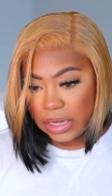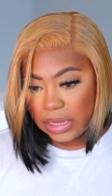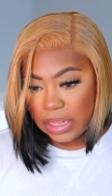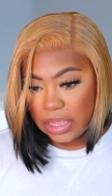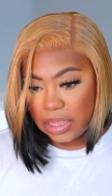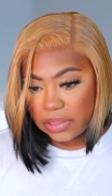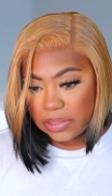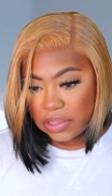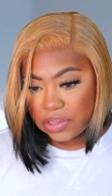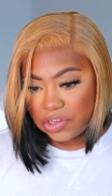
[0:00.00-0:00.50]
it
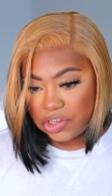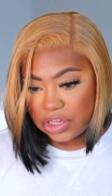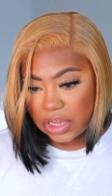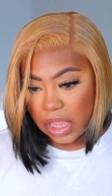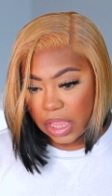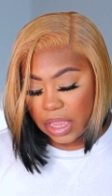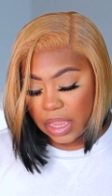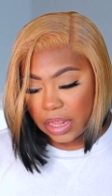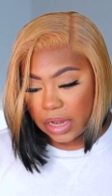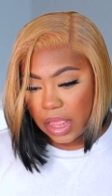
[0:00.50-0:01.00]
does
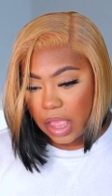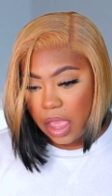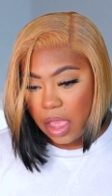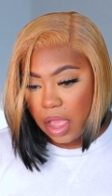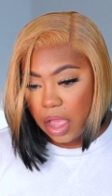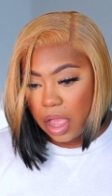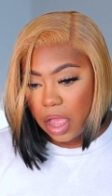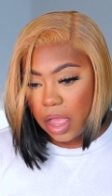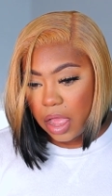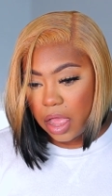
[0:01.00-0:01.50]
shed
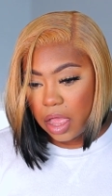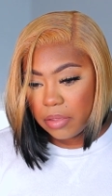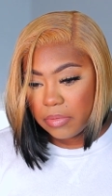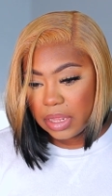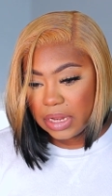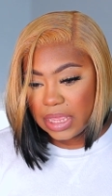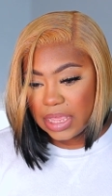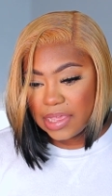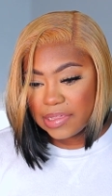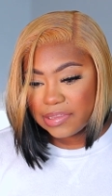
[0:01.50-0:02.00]
um
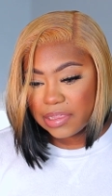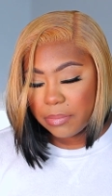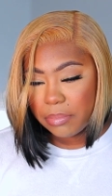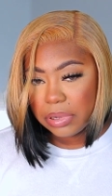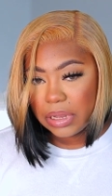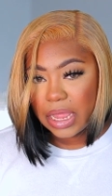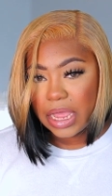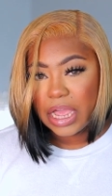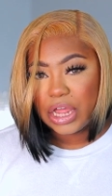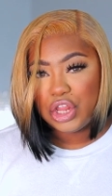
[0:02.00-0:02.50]
it is a
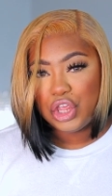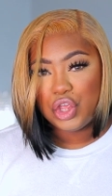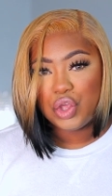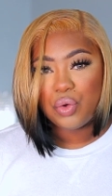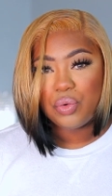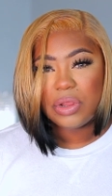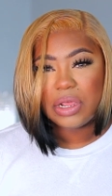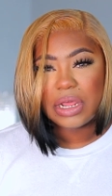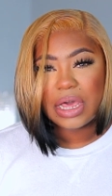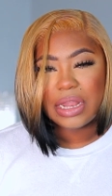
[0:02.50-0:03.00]
blonde
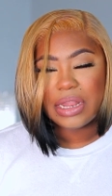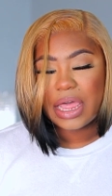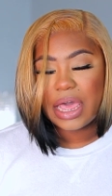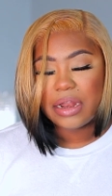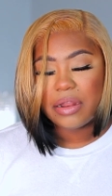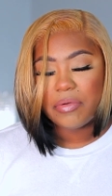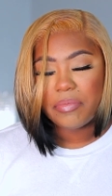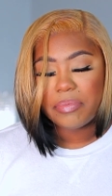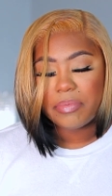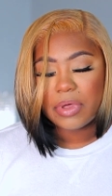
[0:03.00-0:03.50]
unit a
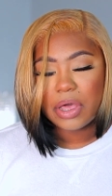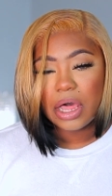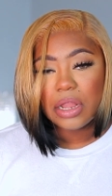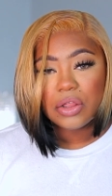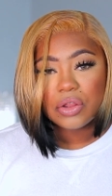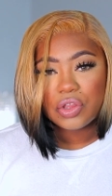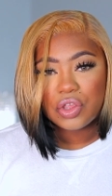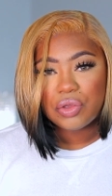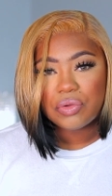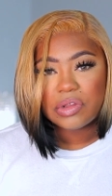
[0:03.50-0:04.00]
lot of
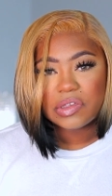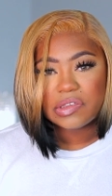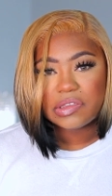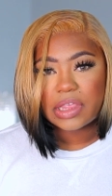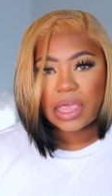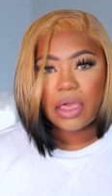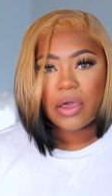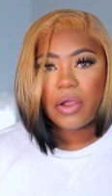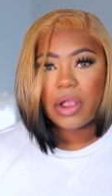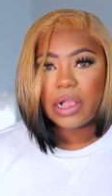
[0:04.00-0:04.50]
colored units
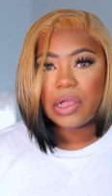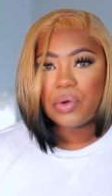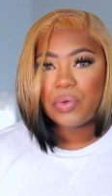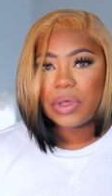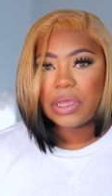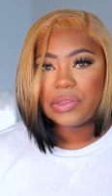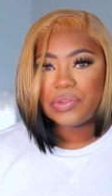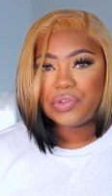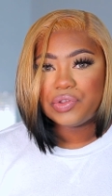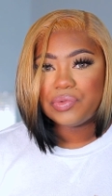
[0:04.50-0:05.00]
they are
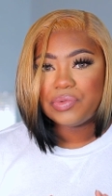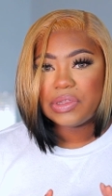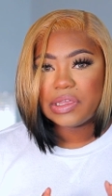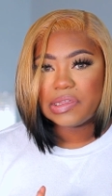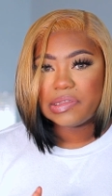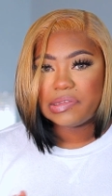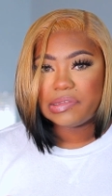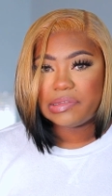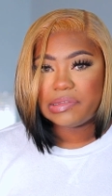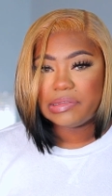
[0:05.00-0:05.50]
going to
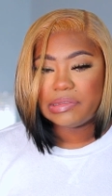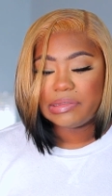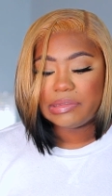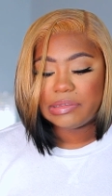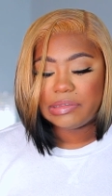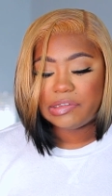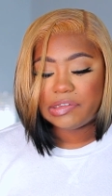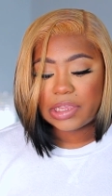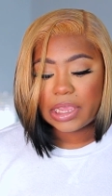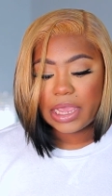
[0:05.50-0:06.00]
this
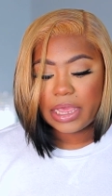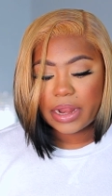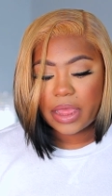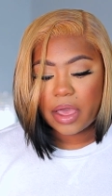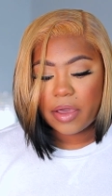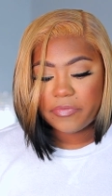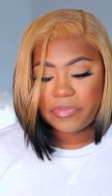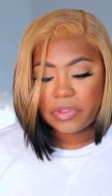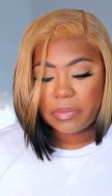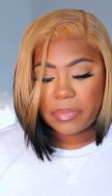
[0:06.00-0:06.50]
shed
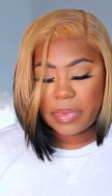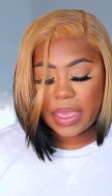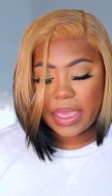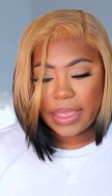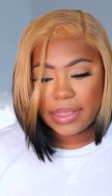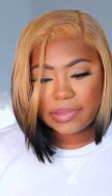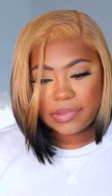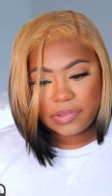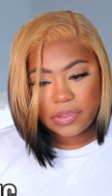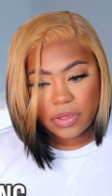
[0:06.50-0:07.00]
off the
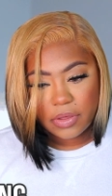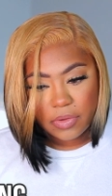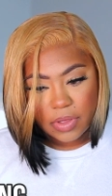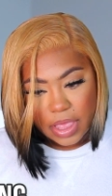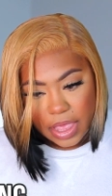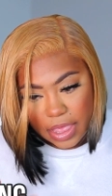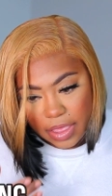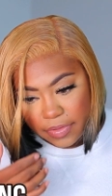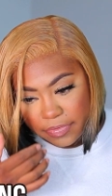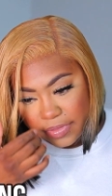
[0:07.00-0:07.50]
bat
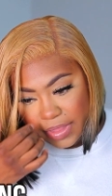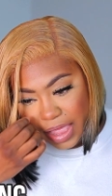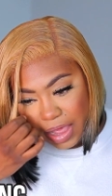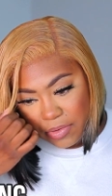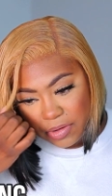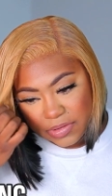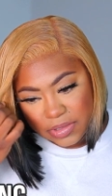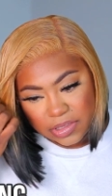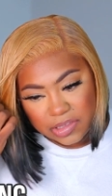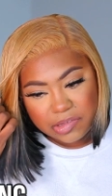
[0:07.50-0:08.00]
so
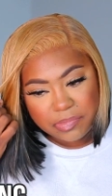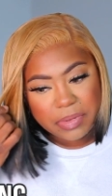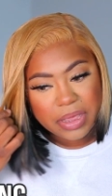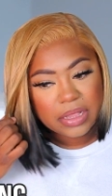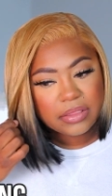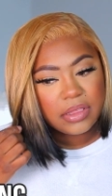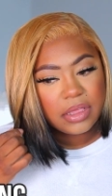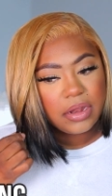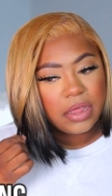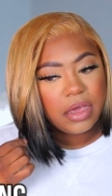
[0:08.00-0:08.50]
that was
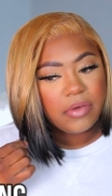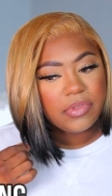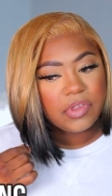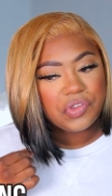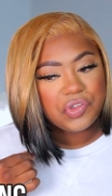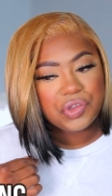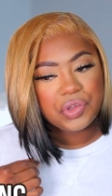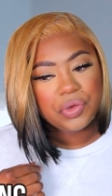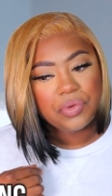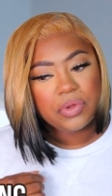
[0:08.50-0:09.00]
expected of
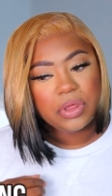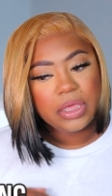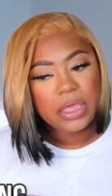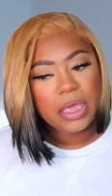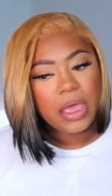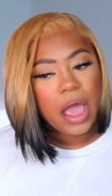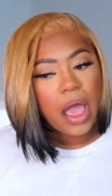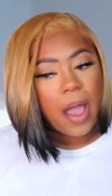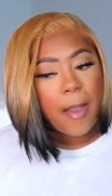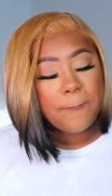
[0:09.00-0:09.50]
this
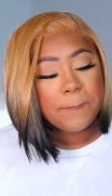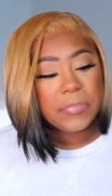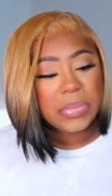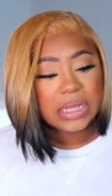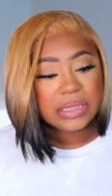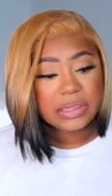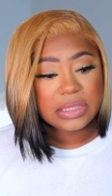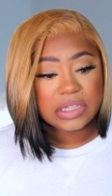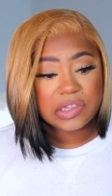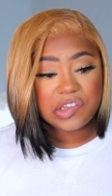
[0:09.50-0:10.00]
unit um,
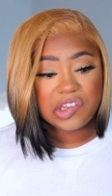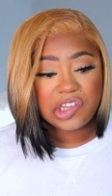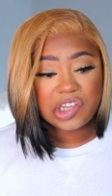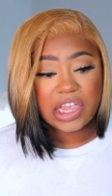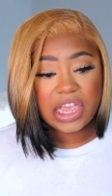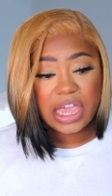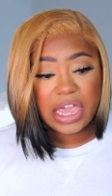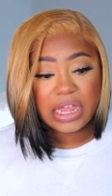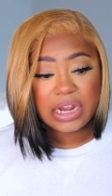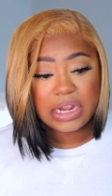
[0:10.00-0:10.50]
but the
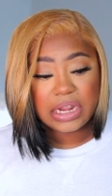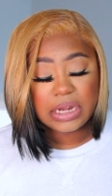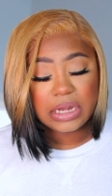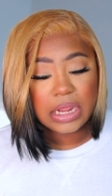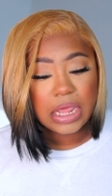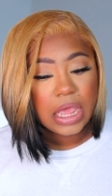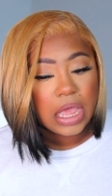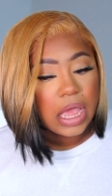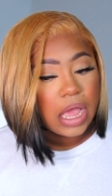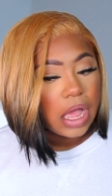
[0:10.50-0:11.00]
shedding